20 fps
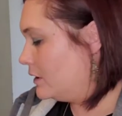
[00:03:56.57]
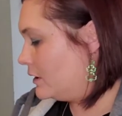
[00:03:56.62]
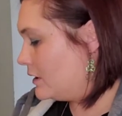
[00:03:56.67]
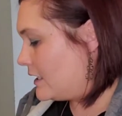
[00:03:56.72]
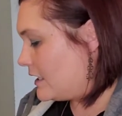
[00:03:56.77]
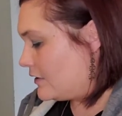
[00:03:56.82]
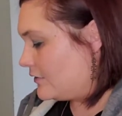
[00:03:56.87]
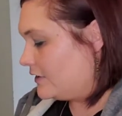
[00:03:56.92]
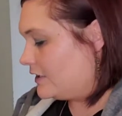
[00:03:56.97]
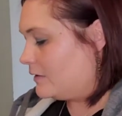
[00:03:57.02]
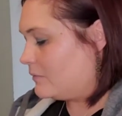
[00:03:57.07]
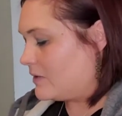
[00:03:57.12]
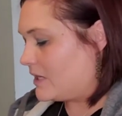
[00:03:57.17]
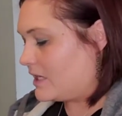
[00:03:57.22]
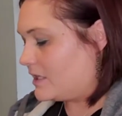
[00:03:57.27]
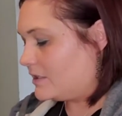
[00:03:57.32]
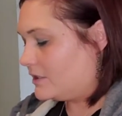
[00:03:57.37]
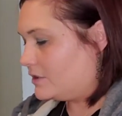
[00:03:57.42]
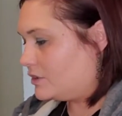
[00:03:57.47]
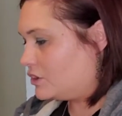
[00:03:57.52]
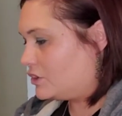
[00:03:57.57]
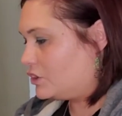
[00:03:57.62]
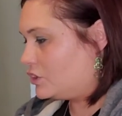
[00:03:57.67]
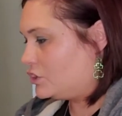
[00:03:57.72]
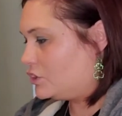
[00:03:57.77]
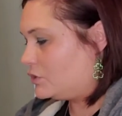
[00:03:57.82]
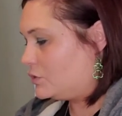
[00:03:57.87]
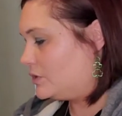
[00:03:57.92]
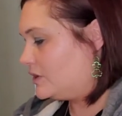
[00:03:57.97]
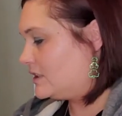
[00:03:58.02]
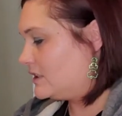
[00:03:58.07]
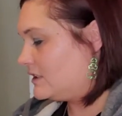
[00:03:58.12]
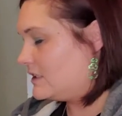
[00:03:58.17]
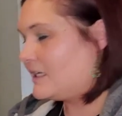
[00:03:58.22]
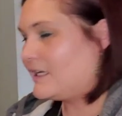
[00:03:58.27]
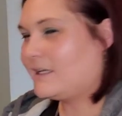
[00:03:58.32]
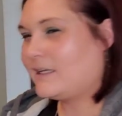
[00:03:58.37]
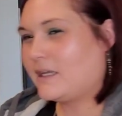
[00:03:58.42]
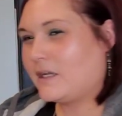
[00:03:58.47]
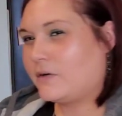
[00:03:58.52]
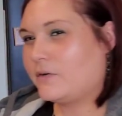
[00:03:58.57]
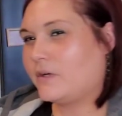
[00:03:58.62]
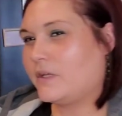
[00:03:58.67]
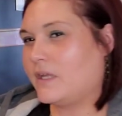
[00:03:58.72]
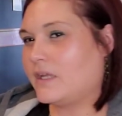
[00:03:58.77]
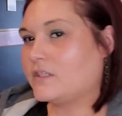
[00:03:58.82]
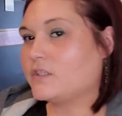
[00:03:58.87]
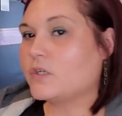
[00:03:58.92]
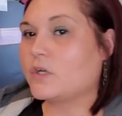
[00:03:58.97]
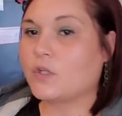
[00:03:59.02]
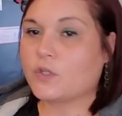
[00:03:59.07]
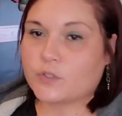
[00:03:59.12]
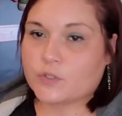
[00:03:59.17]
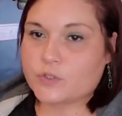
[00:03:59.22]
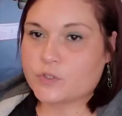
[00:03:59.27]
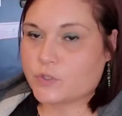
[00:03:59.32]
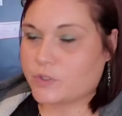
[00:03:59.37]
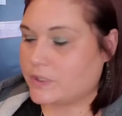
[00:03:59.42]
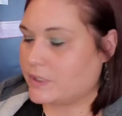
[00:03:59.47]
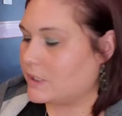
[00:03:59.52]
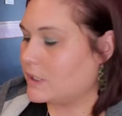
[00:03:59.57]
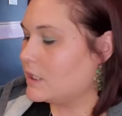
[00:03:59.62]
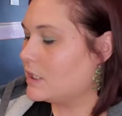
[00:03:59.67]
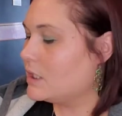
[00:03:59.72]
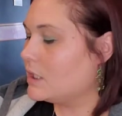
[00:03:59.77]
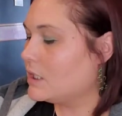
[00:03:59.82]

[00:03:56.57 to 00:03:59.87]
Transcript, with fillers: Healthy Balance juice that they carry at Dollar Tree.